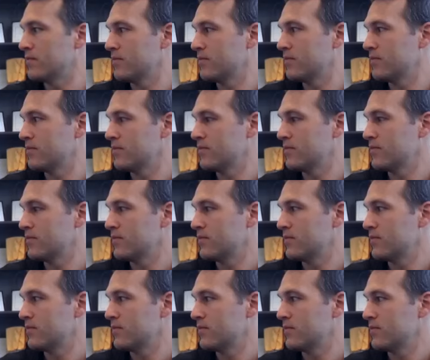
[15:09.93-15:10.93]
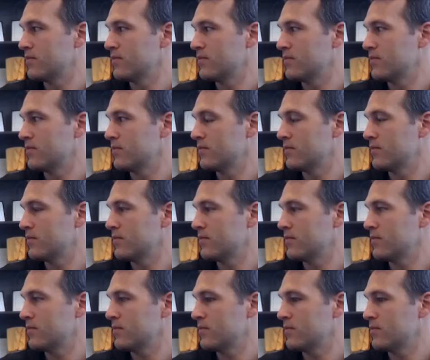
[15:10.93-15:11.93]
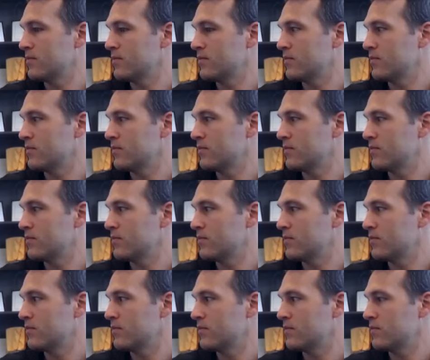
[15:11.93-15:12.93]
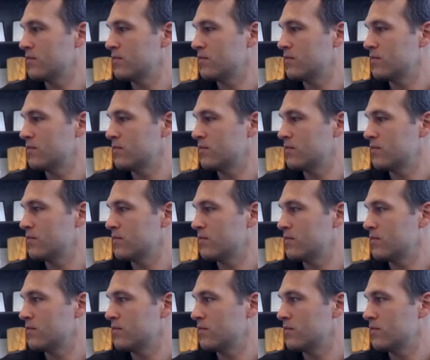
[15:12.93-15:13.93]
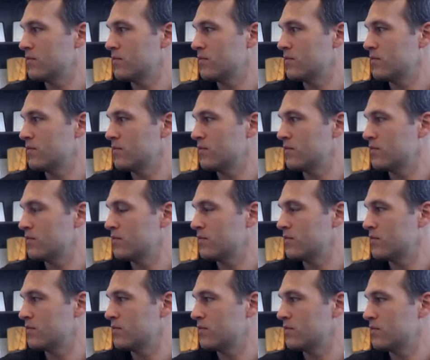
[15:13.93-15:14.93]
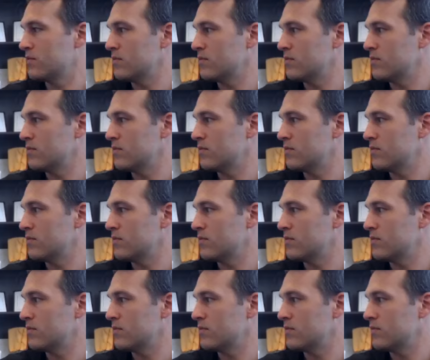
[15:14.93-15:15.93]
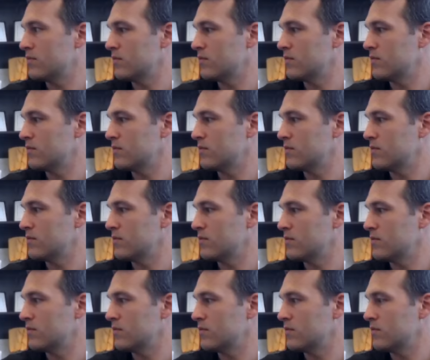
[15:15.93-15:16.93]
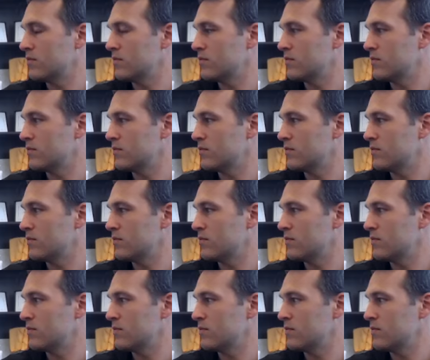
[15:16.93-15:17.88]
No words are spoken by the person on screen.